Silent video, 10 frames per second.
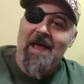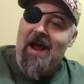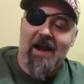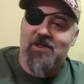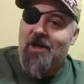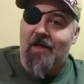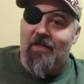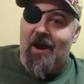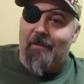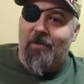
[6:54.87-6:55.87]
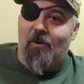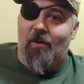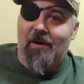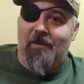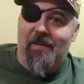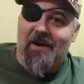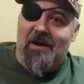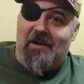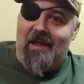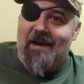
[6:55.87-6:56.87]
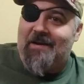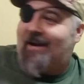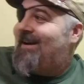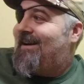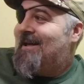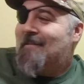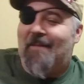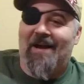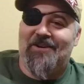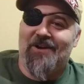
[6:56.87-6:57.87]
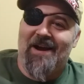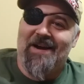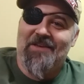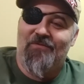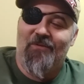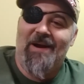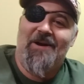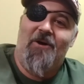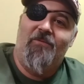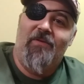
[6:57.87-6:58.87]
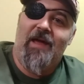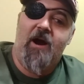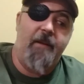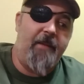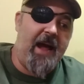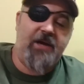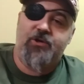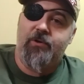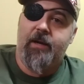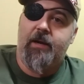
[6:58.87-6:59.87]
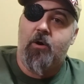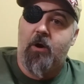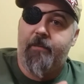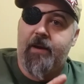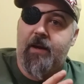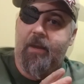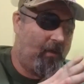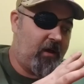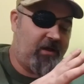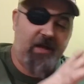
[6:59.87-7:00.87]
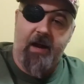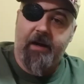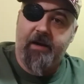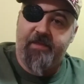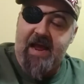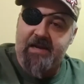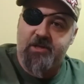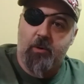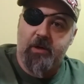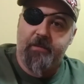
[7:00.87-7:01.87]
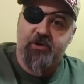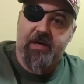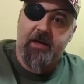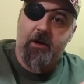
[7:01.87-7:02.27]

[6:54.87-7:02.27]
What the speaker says: And it's not that I'm going to be neglecting my Chinese friend over there. I'm actually going to be assigning that sewing machine